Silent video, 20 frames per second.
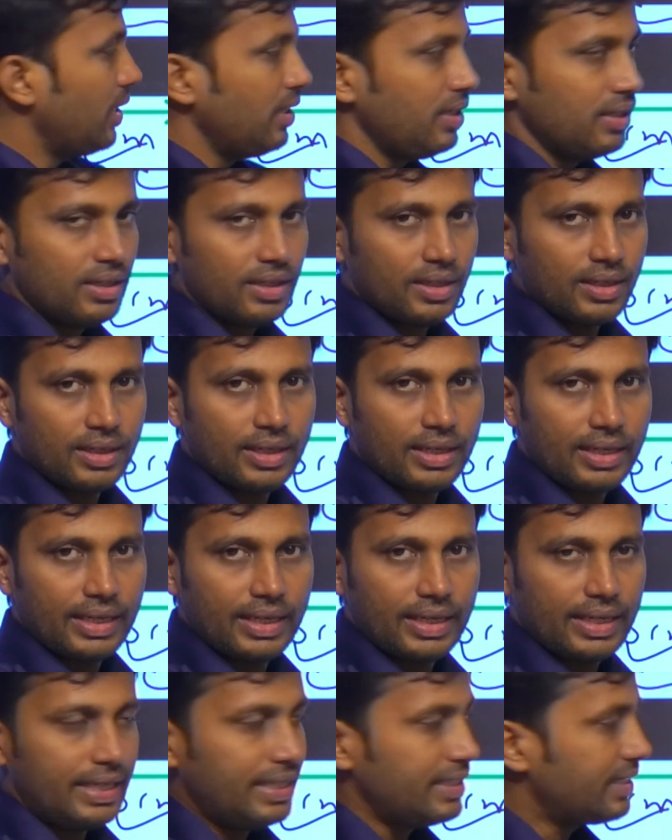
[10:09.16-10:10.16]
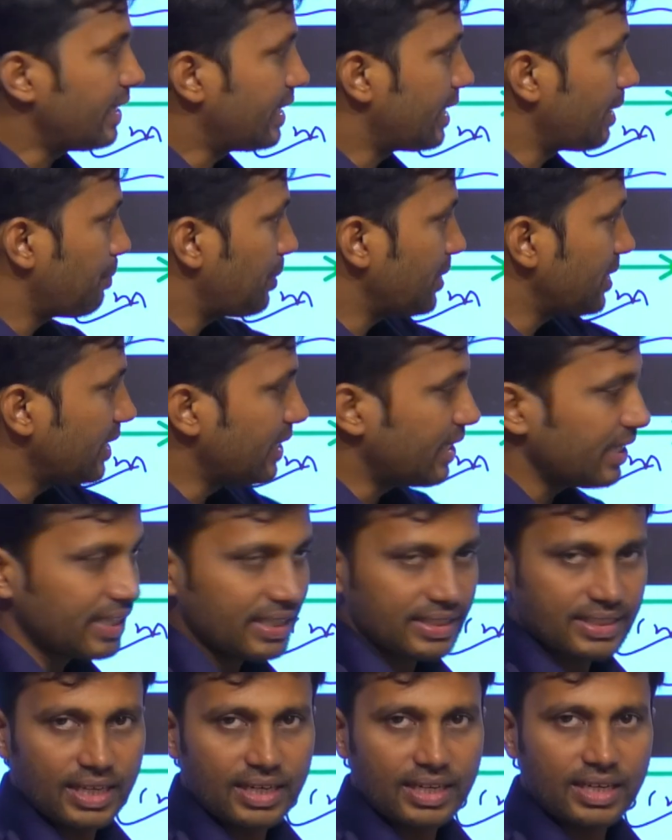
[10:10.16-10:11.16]
one. Is it
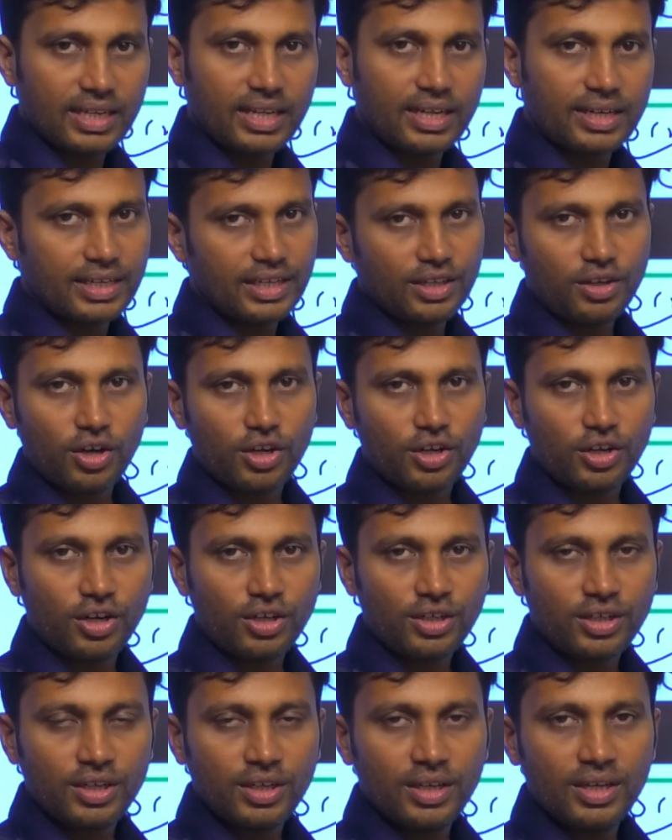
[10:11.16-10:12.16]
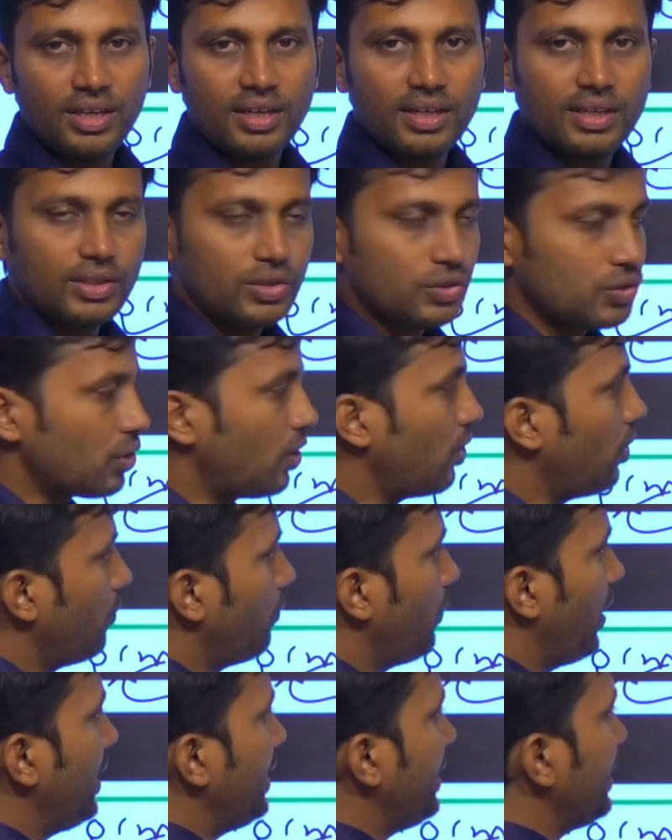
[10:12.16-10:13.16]
representing a circular ring or not?
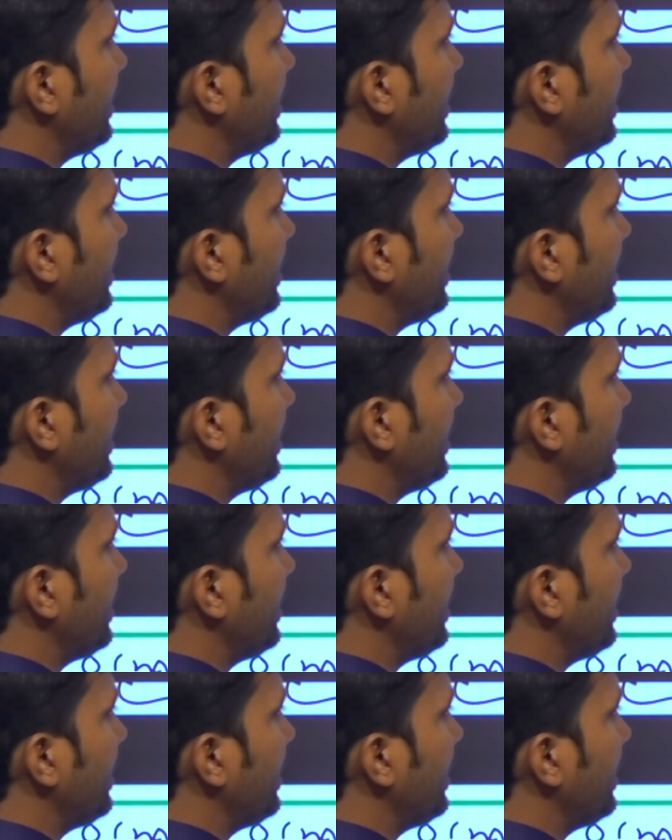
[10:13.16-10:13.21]
So, when